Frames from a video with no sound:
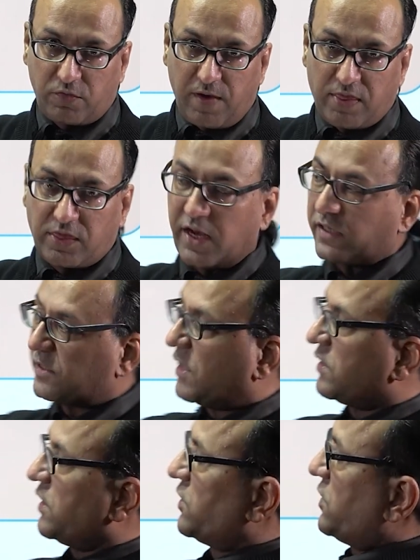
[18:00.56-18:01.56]
when there is
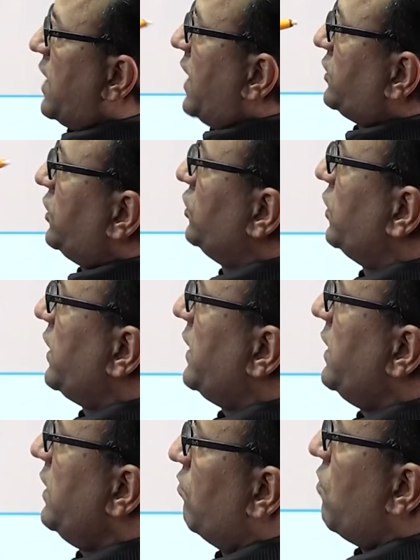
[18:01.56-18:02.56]
a
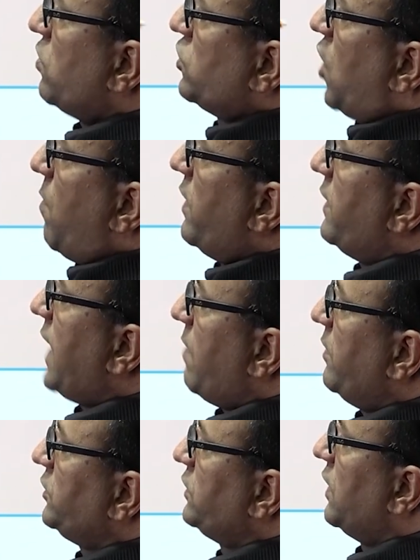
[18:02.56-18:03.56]
wrist/injury, most commonly
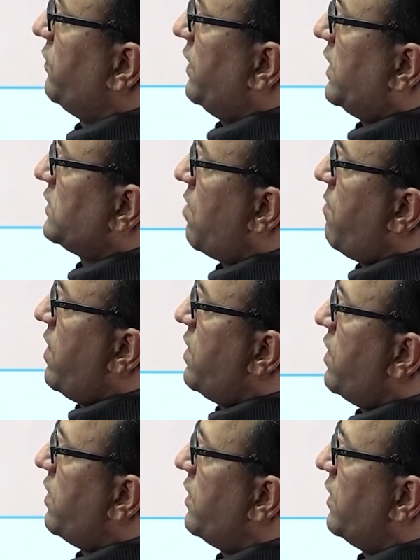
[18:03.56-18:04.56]
damaged nerve is the
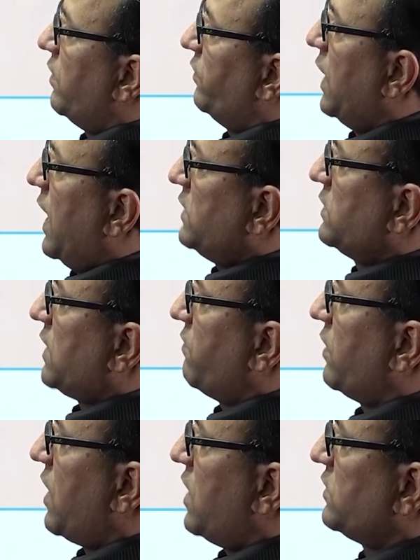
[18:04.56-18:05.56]
median nerve. Hence,
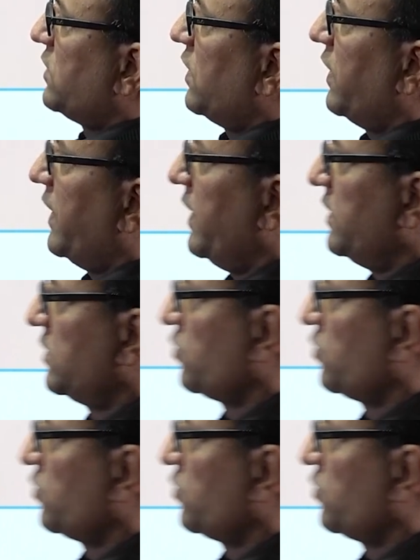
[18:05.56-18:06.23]
our answer is